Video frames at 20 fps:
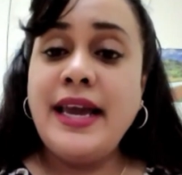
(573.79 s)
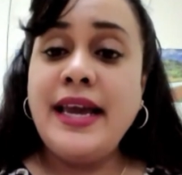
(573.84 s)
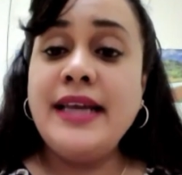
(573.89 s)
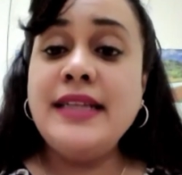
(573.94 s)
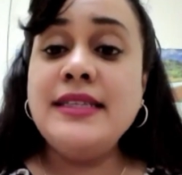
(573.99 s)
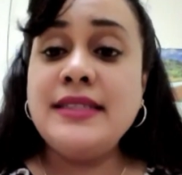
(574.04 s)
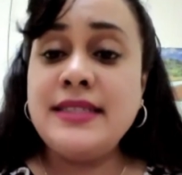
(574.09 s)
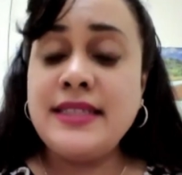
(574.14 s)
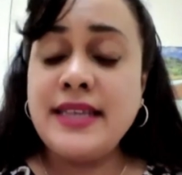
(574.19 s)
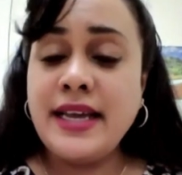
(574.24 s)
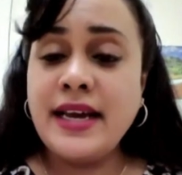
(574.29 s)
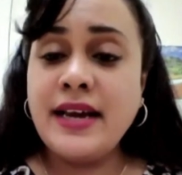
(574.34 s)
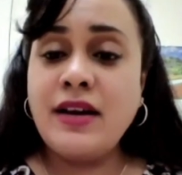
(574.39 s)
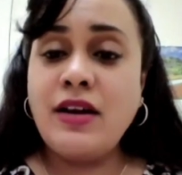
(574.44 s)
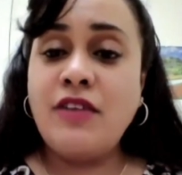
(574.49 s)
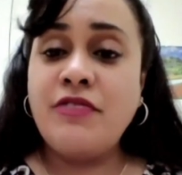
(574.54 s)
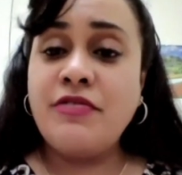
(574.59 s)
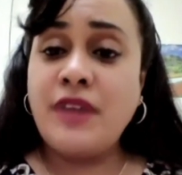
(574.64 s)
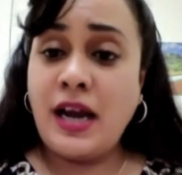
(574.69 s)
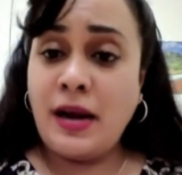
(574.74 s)

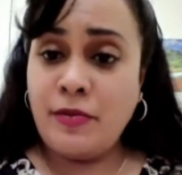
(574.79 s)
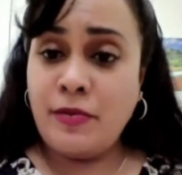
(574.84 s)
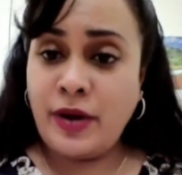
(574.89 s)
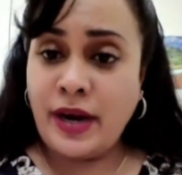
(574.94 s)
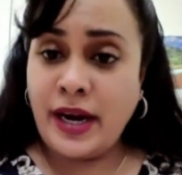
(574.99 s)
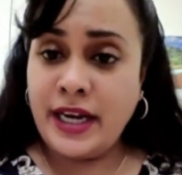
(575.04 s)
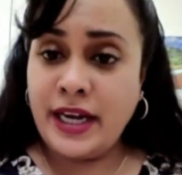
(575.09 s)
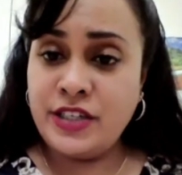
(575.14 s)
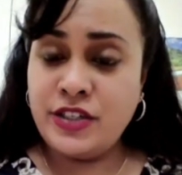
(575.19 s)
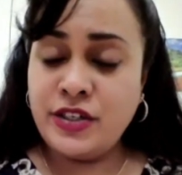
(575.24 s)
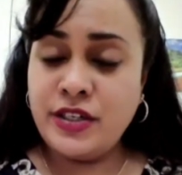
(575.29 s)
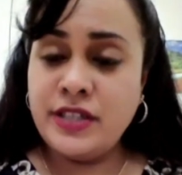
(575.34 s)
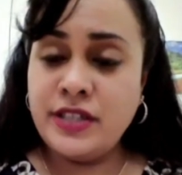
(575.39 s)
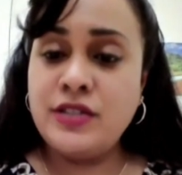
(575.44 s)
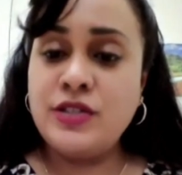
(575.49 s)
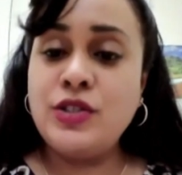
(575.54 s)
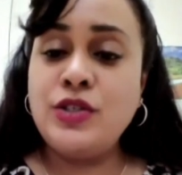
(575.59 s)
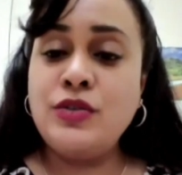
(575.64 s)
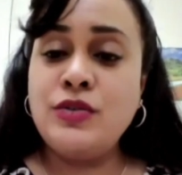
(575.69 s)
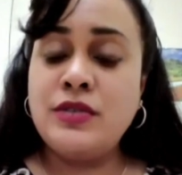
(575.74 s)
intake of
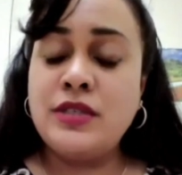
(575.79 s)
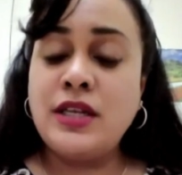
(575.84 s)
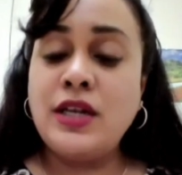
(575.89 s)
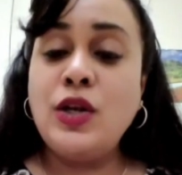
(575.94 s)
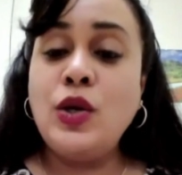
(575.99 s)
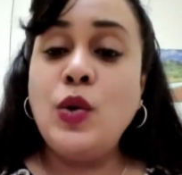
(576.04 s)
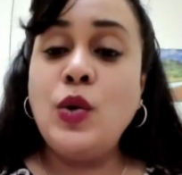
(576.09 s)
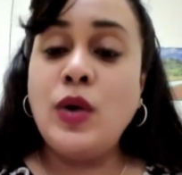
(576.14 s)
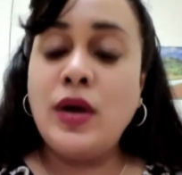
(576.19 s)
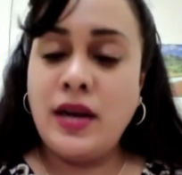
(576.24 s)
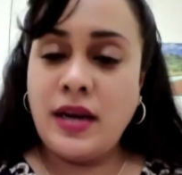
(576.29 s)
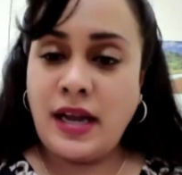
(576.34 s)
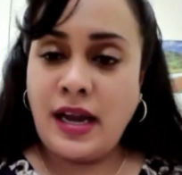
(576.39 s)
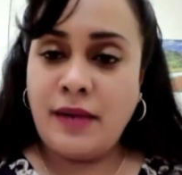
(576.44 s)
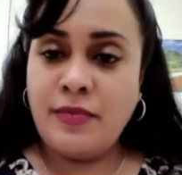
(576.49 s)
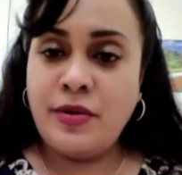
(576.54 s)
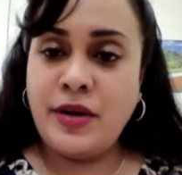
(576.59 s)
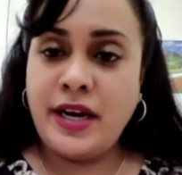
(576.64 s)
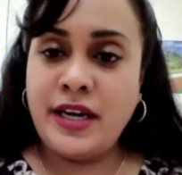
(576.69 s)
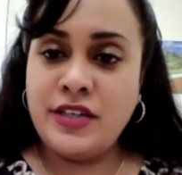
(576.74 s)
carbohydrates using local
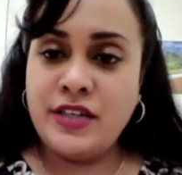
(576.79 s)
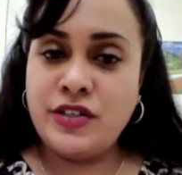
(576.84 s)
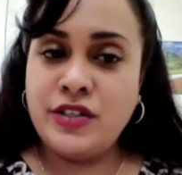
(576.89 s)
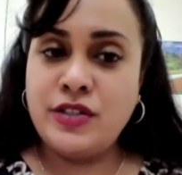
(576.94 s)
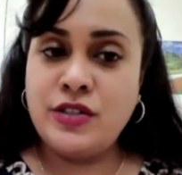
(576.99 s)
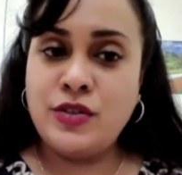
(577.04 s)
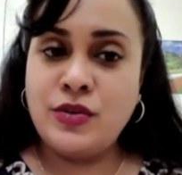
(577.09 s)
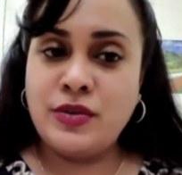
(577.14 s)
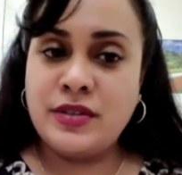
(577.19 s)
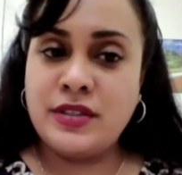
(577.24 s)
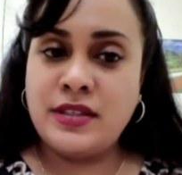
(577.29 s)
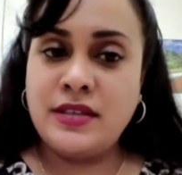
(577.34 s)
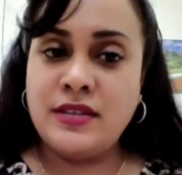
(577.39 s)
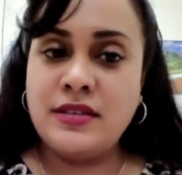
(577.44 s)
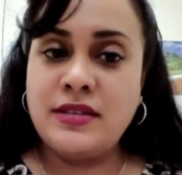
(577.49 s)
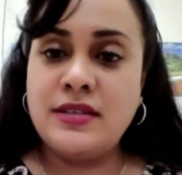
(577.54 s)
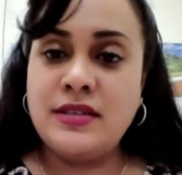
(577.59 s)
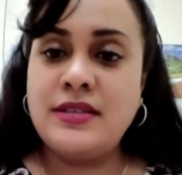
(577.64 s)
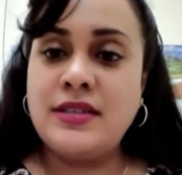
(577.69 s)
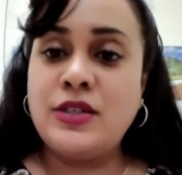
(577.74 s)
carbohydrate
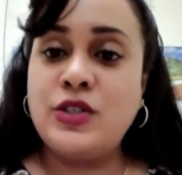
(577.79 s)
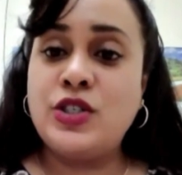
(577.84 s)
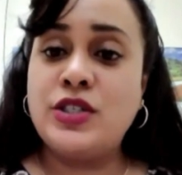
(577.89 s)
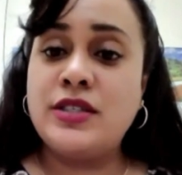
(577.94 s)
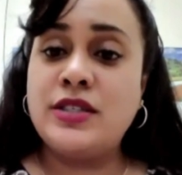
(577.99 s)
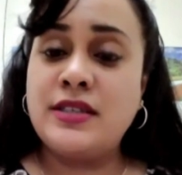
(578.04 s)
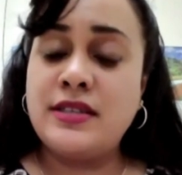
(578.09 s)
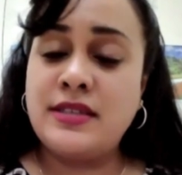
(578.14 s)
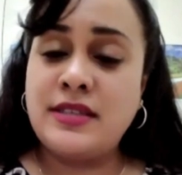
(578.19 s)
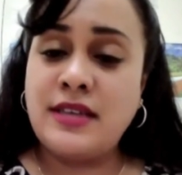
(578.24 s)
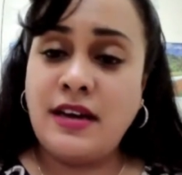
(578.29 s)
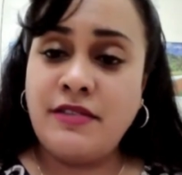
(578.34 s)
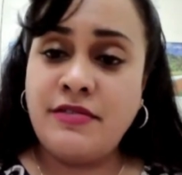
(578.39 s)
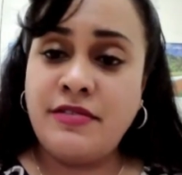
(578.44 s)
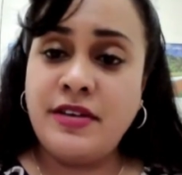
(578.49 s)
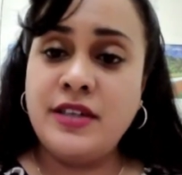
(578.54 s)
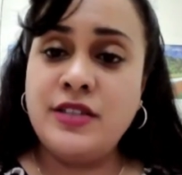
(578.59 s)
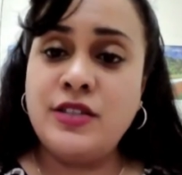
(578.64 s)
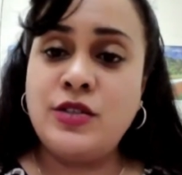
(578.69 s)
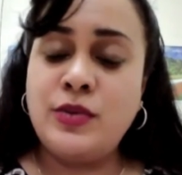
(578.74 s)
sources, such as
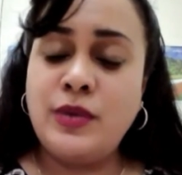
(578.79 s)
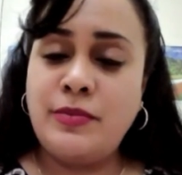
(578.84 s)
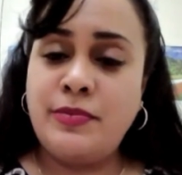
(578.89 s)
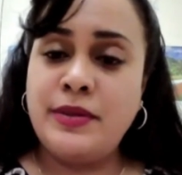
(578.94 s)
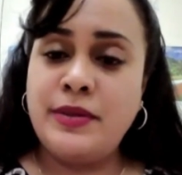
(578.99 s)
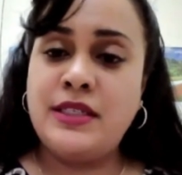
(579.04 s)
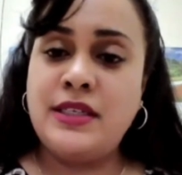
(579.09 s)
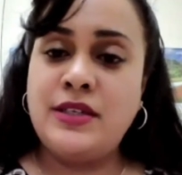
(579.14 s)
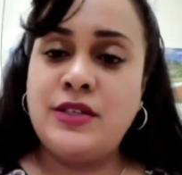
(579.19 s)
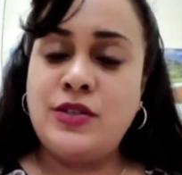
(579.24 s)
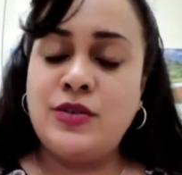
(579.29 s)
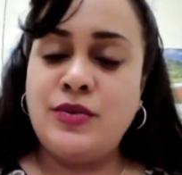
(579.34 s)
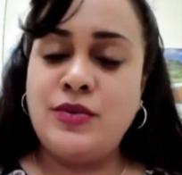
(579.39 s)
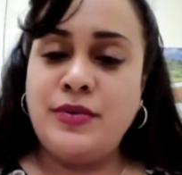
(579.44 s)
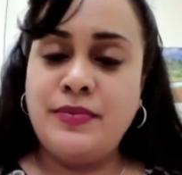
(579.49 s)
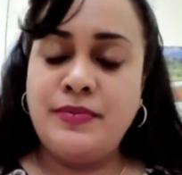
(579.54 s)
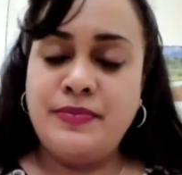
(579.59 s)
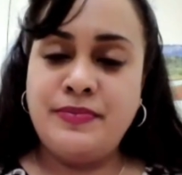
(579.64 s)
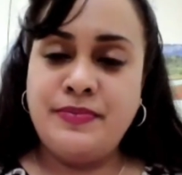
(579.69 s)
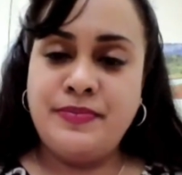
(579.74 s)
cassava and sweet
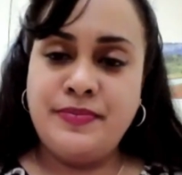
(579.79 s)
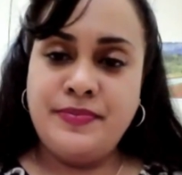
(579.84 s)
potato.